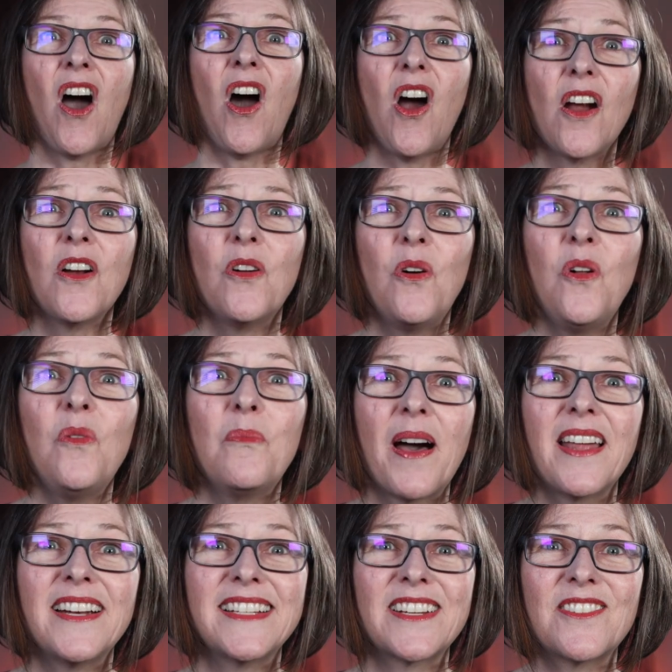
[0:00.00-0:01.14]
Our whole
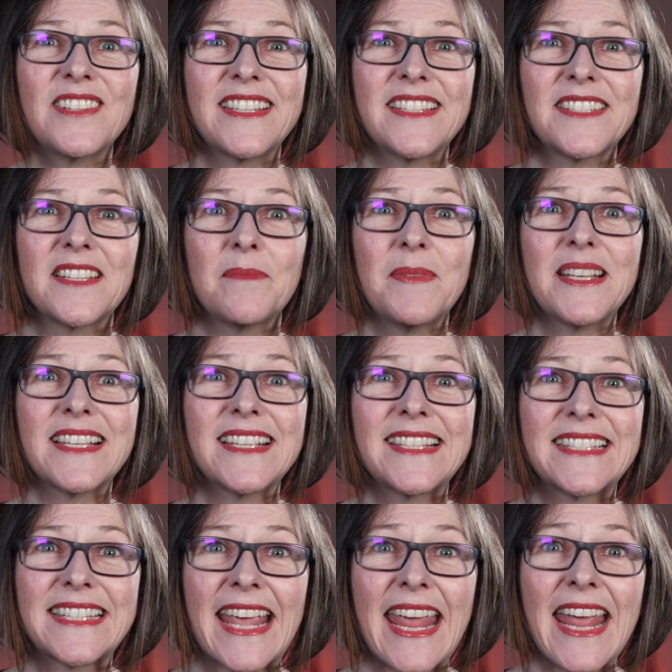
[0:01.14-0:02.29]
monetary system is a
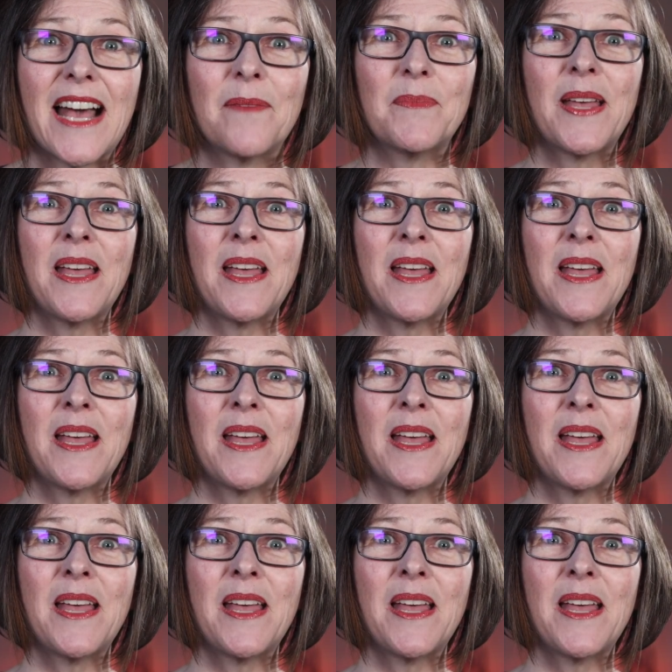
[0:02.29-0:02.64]
scam